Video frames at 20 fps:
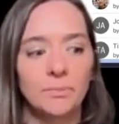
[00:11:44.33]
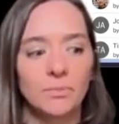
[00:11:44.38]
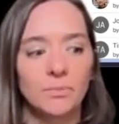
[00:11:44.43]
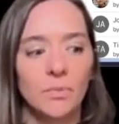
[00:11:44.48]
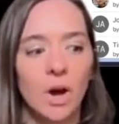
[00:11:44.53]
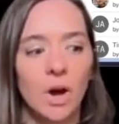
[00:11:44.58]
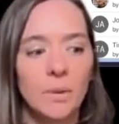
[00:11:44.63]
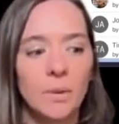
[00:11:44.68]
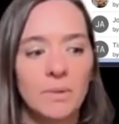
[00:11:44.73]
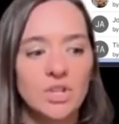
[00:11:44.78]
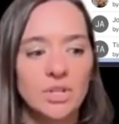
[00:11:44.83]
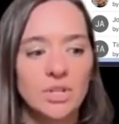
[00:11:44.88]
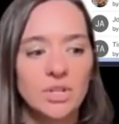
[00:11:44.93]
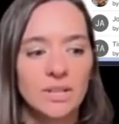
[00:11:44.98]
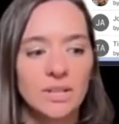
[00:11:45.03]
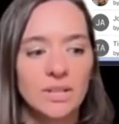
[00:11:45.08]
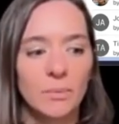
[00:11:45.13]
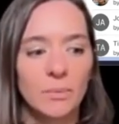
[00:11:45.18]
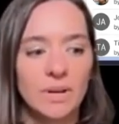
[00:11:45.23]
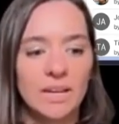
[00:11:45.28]
automations
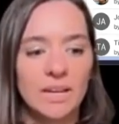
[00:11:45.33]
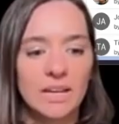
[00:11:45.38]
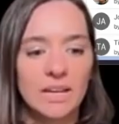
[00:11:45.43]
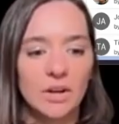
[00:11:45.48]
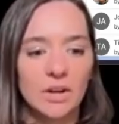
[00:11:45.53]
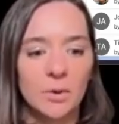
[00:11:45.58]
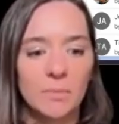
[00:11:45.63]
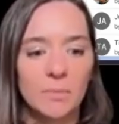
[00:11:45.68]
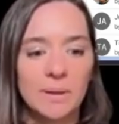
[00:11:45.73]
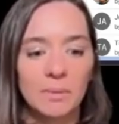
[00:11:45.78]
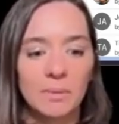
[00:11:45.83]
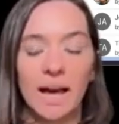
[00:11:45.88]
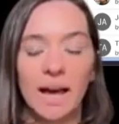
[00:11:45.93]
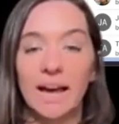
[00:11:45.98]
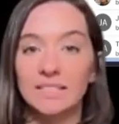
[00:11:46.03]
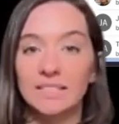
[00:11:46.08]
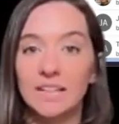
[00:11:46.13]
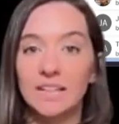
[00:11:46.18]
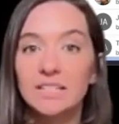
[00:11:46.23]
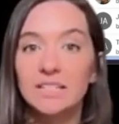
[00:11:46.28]
that we hear people
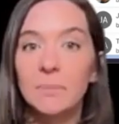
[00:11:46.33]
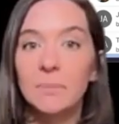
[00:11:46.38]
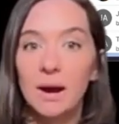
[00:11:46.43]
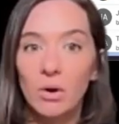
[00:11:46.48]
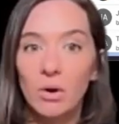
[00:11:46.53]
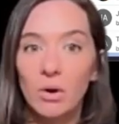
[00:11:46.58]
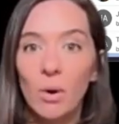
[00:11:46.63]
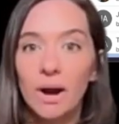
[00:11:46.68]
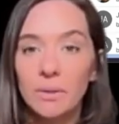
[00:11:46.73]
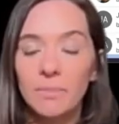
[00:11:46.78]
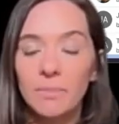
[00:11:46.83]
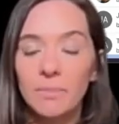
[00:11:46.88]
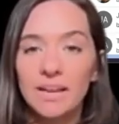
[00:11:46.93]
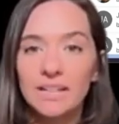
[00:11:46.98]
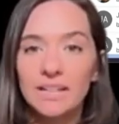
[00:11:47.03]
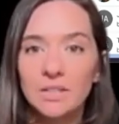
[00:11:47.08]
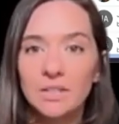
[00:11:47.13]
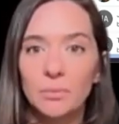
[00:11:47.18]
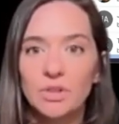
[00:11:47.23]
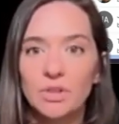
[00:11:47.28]
ask us about quite a
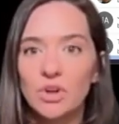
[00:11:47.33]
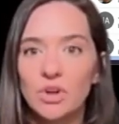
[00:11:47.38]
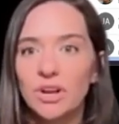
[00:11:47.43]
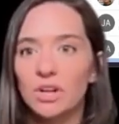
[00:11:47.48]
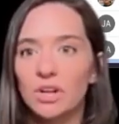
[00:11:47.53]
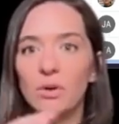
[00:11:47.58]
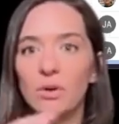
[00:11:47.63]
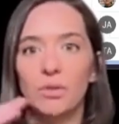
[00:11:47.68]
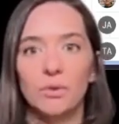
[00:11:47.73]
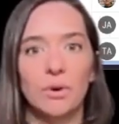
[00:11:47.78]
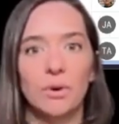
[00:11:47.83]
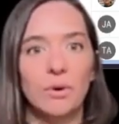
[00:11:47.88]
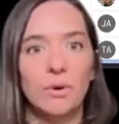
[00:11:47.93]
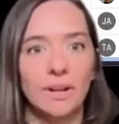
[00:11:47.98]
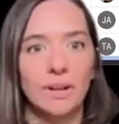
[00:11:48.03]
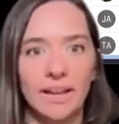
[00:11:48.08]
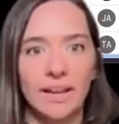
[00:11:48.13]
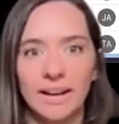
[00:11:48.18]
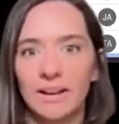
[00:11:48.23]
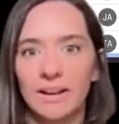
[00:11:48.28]
bit. So we tried to go through
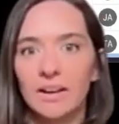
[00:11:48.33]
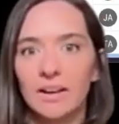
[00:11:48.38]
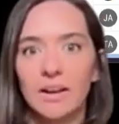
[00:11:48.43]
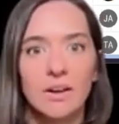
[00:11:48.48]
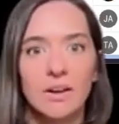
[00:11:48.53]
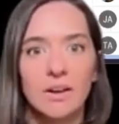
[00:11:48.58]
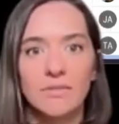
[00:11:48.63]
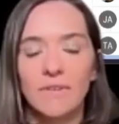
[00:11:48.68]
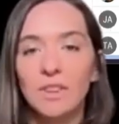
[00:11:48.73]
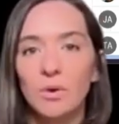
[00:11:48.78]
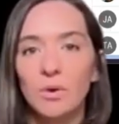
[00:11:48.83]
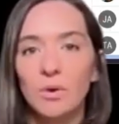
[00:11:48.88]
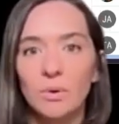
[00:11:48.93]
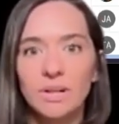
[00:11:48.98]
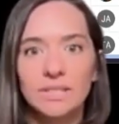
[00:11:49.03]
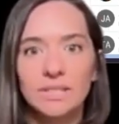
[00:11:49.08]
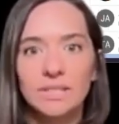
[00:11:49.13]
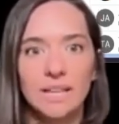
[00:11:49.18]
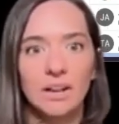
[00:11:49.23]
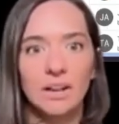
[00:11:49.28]
and like find the
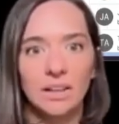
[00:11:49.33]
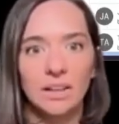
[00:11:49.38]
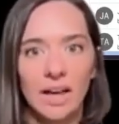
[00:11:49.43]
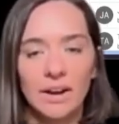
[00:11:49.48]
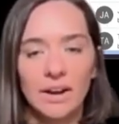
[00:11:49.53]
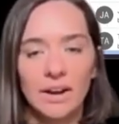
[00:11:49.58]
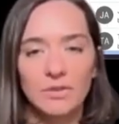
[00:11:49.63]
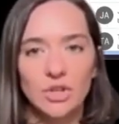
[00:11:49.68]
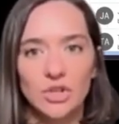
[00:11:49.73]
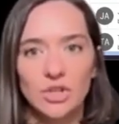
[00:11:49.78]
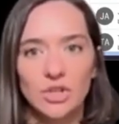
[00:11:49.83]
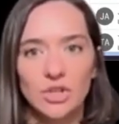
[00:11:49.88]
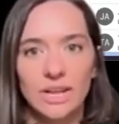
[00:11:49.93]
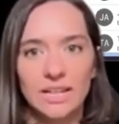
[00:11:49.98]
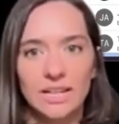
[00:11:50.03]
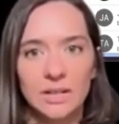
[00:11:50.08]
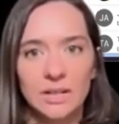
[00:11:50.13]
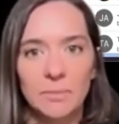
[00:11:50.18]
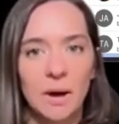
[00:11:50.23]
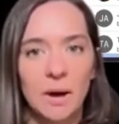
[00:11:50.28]
ones that a lot of churches
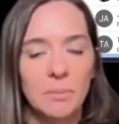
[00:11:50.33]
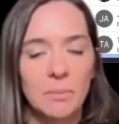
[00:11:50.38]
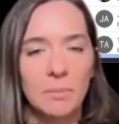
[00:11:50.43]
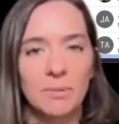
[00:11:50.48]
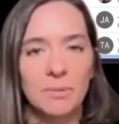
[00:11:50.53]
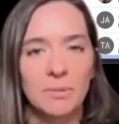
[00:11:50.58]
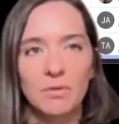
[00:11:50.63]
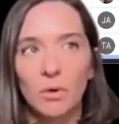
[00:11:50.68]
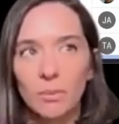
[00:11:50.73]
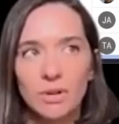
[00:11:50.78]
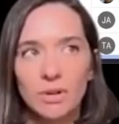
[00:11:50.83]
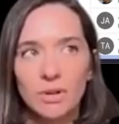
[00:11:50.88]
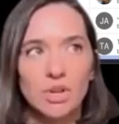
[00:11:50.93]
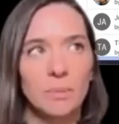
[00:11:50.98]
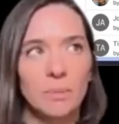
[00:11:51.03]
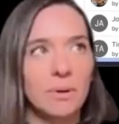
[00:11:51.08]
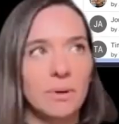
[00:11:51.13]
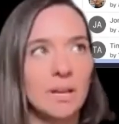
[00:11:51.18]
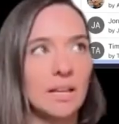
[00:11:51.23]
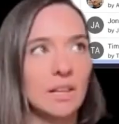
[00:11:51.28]
ask about. But before we
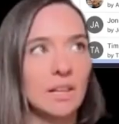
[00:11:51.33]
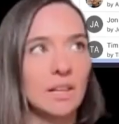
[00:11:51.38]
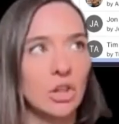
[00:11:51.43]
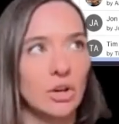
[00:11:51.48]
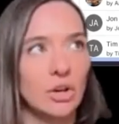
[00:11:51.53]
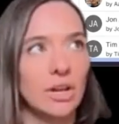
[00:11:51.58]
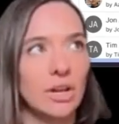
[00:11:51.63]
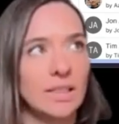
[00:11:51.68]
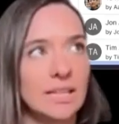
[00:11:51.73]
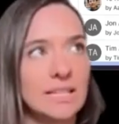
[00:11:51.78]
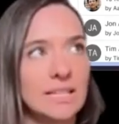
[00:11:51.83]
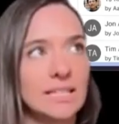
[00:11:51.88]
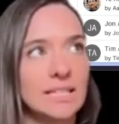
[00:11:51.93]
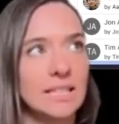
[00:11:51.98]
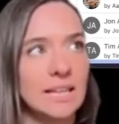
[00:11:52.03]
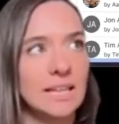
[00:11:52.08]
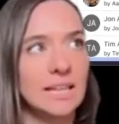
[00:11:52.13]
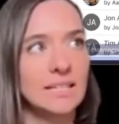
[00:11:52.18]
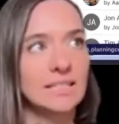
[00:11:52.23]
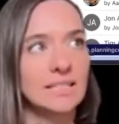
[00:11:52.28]
jump in and look at these
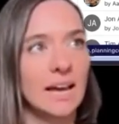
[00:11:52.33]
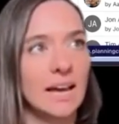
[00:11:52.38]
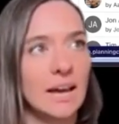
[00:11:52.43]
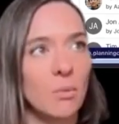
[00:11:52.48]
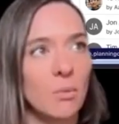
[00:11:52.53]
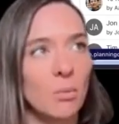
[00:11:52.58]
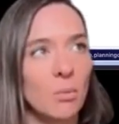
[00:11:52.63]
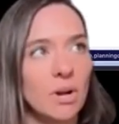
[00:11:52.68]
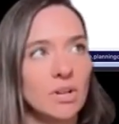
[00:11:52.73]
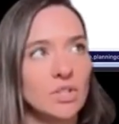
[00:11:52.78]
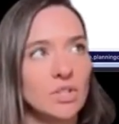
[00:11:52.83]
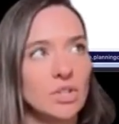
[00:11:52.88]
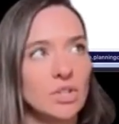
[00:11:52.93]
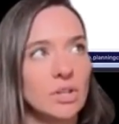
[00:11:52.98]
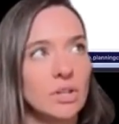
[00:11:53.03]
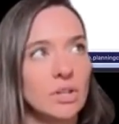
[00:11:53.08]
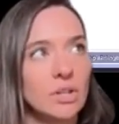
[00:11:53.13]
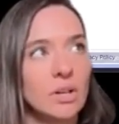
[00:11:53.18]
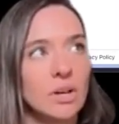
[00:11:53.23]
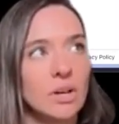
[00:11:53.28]
things, I want
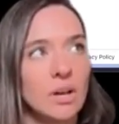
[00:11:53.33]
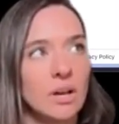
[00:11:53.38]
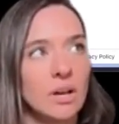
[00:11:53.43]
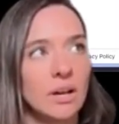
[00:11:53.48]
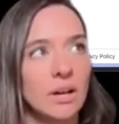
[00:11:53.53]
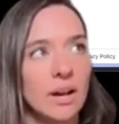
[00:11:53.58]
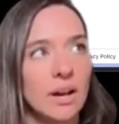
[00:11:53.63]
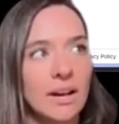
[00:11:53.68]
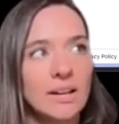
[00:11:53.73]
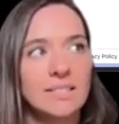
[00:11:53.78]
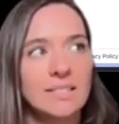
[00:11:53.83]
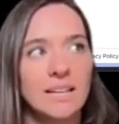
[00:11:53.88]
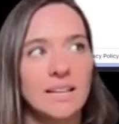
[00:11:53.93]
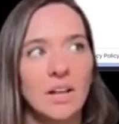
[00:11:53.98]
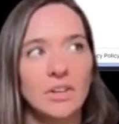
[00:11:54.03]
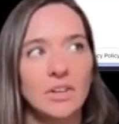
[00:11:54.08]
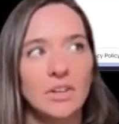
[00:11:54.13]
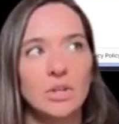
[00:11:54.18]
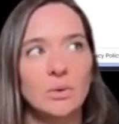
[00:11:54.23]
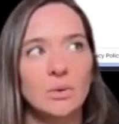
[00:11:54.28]
to kind of
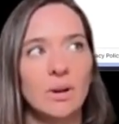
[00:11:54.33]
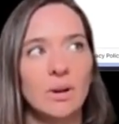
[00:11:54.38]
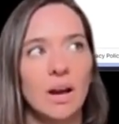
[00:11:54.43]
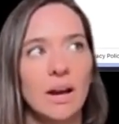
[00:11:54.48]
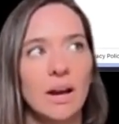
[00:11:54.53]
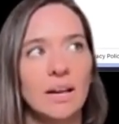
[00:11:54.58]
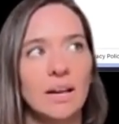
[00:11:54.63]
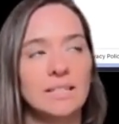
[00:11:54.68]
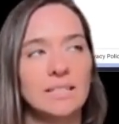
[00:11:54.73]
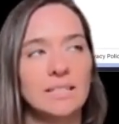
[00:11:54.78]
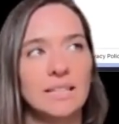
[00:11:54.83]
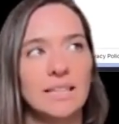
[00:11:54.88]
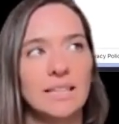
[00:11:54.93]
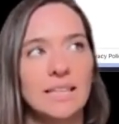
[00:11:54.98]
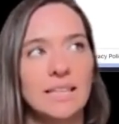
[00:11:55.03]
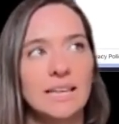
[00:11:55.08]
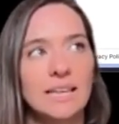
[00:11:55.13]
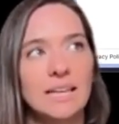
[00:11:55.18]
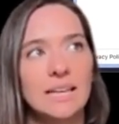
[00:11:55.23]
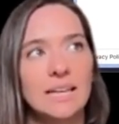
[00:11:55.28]
tell you guys
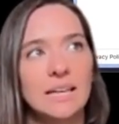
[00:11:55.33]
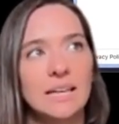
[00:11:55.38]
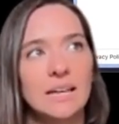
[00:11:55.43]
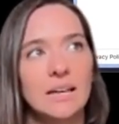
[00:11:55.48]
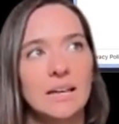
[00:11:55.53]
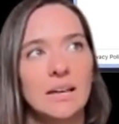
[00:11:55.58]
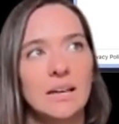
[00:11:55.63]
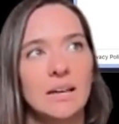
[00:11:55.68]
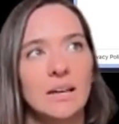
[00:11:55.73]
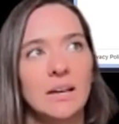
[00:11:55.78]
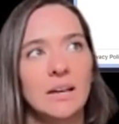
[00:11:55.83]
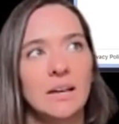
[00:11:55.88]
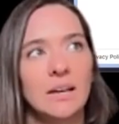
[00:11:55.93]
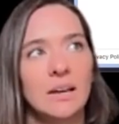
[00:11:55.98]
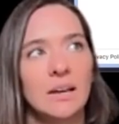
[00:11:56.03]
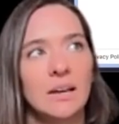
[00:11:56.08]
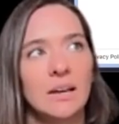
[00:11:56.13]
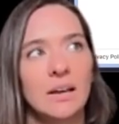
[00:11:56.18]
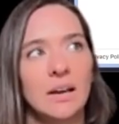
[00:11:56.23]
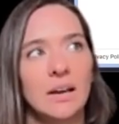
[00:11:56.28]
I
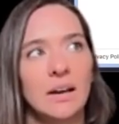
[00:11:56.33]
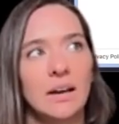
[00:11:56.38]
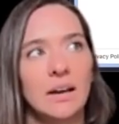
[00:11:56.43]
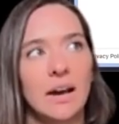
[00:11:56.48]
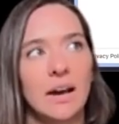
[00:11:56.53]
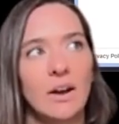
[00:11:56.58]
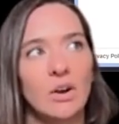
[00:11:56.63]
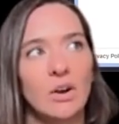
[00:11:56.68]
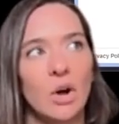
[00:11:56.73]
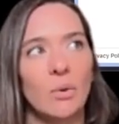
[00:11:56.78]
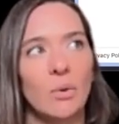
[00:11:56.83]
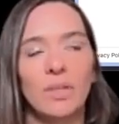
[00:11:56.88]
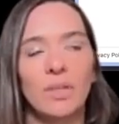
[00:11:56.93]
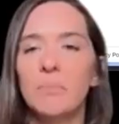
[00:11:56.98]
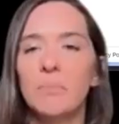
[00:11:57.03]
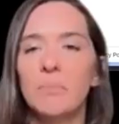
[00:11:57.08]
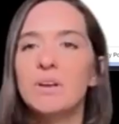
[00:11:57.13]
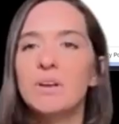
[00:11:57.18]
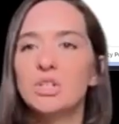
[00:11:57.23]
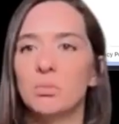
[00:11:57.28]
don't know,
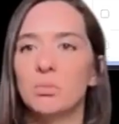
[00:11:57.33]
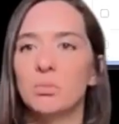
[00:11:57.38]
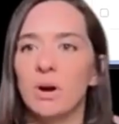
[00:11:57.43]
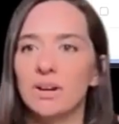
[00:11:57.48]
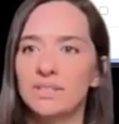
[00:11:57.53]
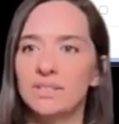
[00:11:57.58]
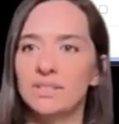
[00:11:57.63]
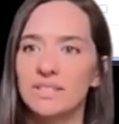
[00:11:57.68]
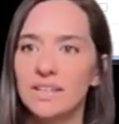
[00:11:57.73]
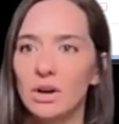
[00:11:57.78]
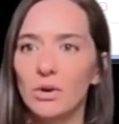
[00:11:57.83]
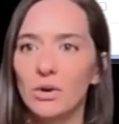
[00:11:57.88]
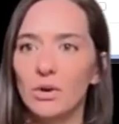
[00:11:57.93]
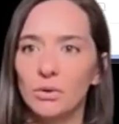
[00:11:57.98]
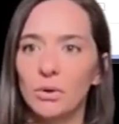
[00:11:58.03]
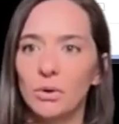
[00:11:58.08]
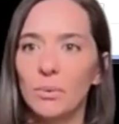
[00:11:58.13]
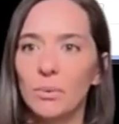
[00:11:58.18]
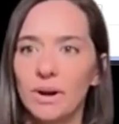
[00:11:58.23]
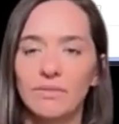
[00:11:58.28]
the mental process I go
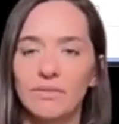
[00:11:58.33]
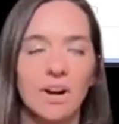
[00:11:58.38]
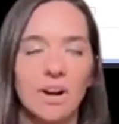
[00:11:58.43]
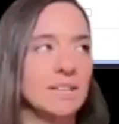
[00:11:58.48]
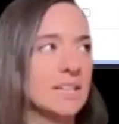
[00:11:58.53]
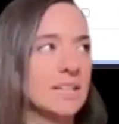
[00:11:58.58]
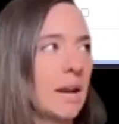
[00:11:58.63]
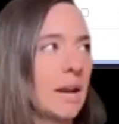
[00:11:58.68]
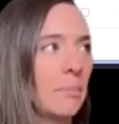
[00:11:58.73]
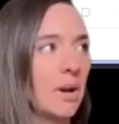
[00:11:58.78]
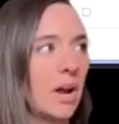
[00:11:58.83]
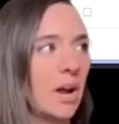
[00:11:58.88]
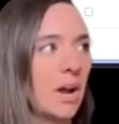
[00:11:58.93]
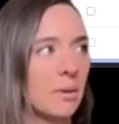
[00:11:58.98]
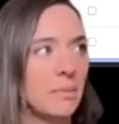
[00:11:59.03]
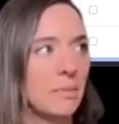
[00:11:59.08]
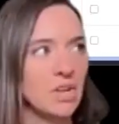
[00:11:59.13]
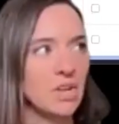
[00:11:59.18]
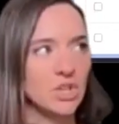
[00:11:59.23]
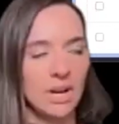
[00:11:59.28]
through whenever I set up an
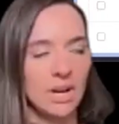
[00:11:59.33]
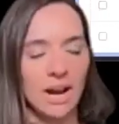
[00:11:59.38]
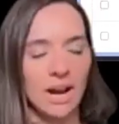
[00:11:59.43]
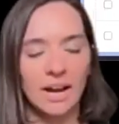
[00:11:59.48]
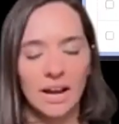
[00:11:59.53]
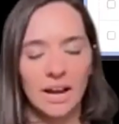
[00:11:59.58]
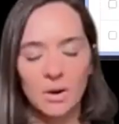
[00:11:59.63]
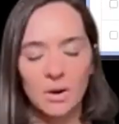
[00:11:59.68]
automation. I kind of